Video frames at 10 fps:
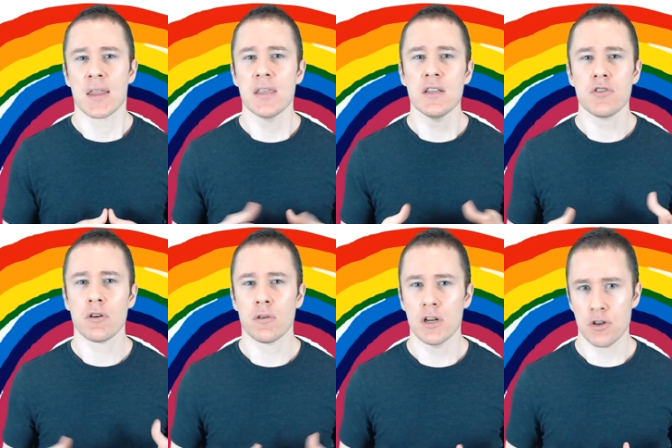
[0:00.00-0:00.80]
these are
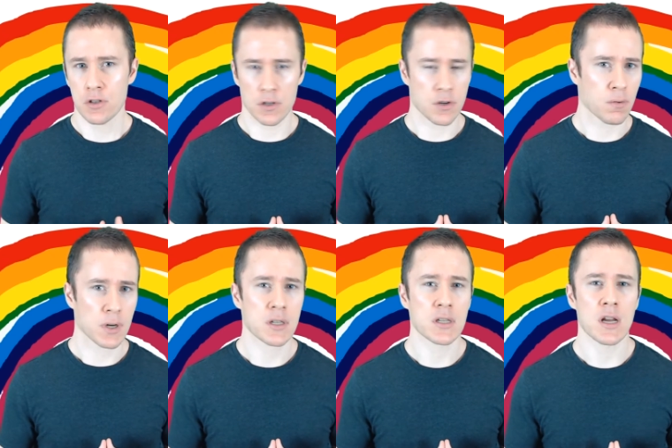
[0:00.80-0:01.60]
creatures that don't
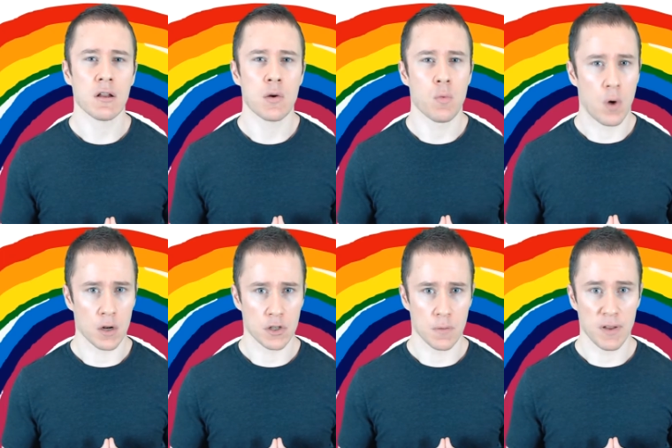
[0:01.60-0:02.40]
necessarily
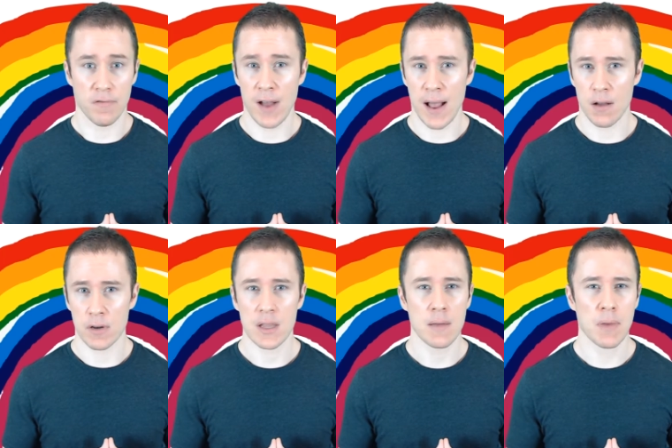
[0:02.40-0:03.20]
want to be found.
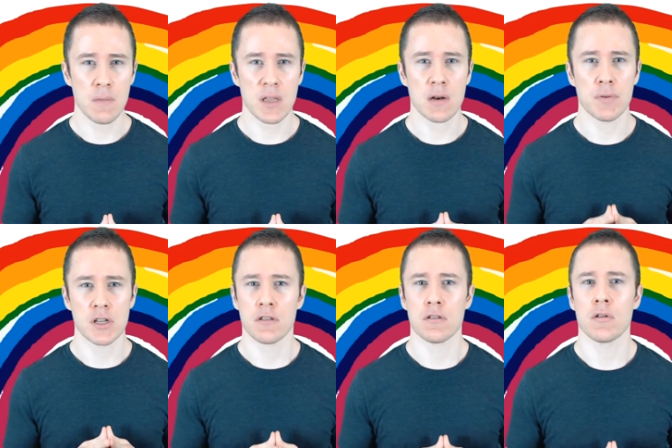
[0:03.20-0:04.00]
They might be in a
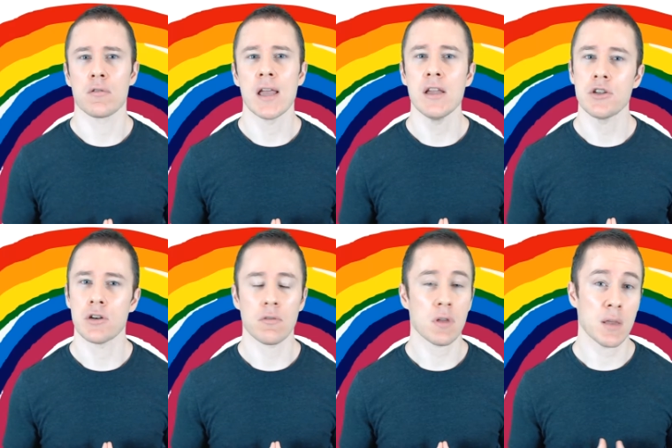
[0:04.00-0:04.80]
particular location
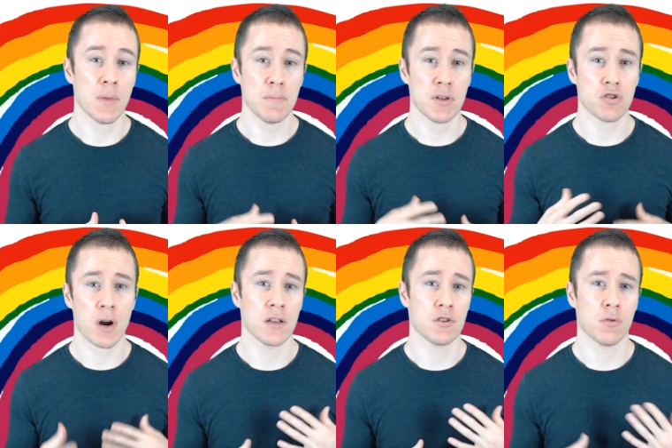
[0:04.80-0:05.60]
or they might be
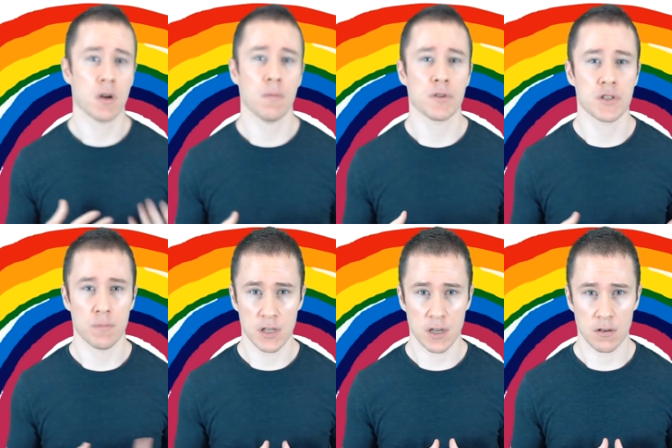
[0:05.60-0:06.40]
trying to accomplish a
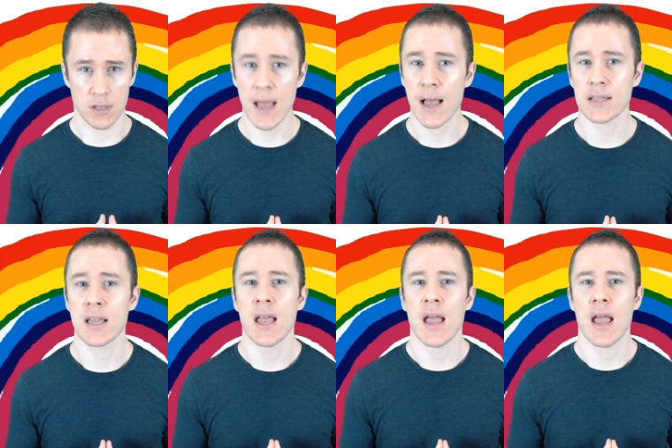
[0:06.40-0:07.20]
particular task,
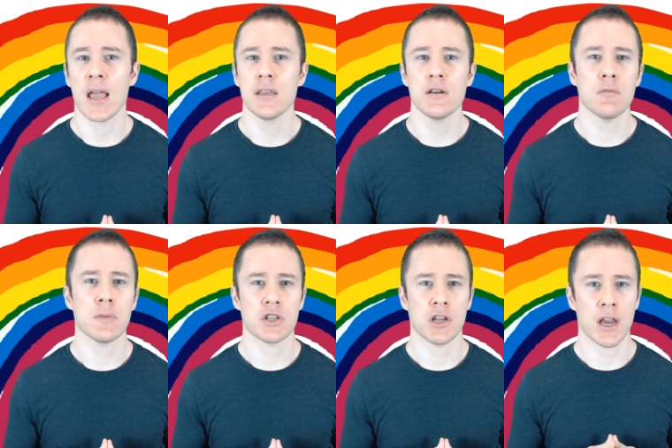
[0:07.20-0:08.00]
and they don't
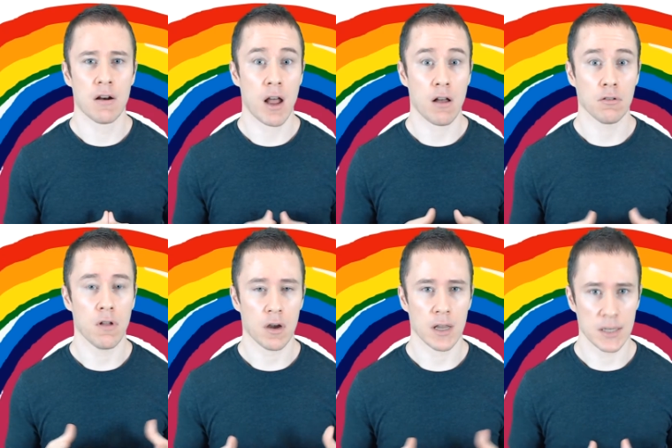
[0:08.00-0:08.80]
much care how
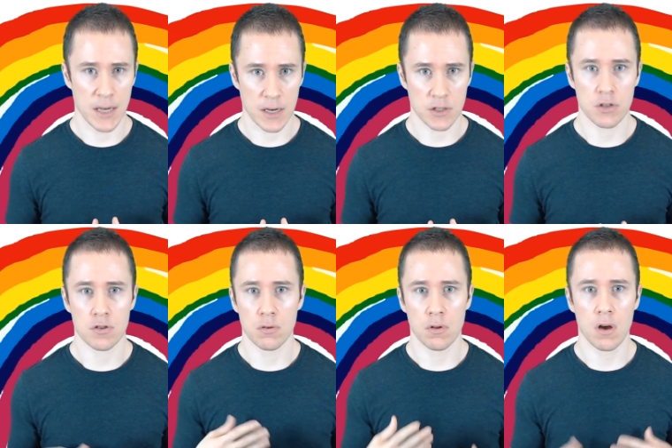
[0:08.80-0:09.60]
long it takes,
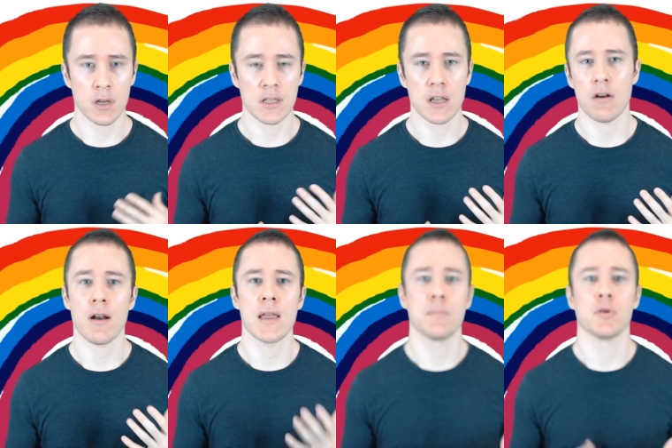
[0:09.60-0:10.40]
so long as they are
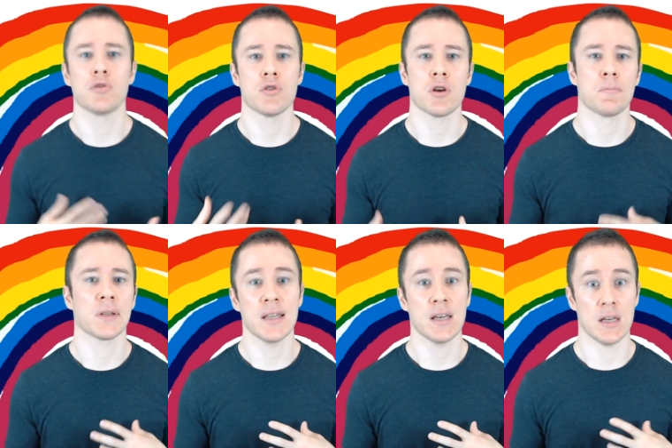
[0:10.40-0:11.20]
able to
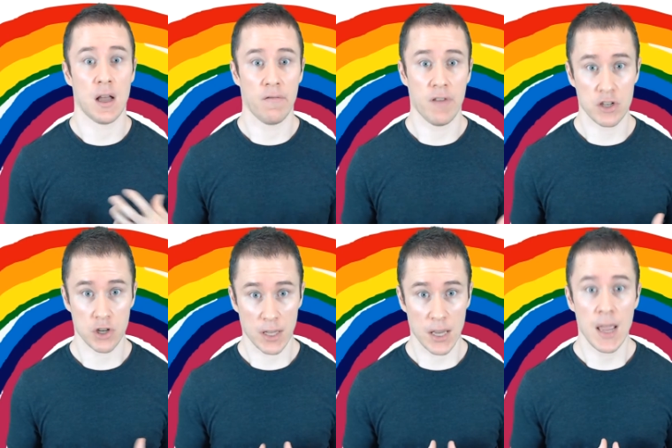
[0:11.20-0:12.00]
complete it
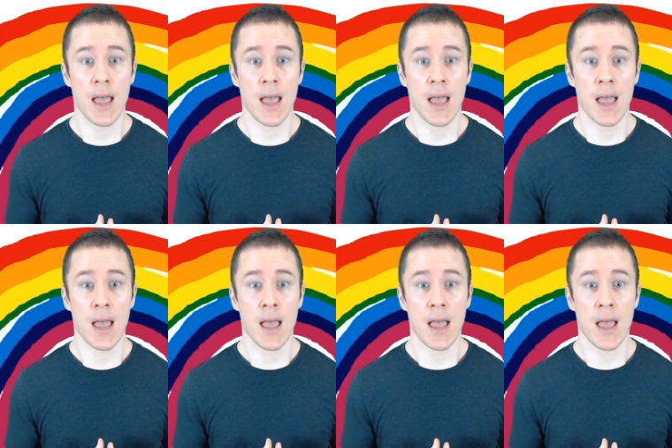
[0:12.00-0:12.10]
eventually.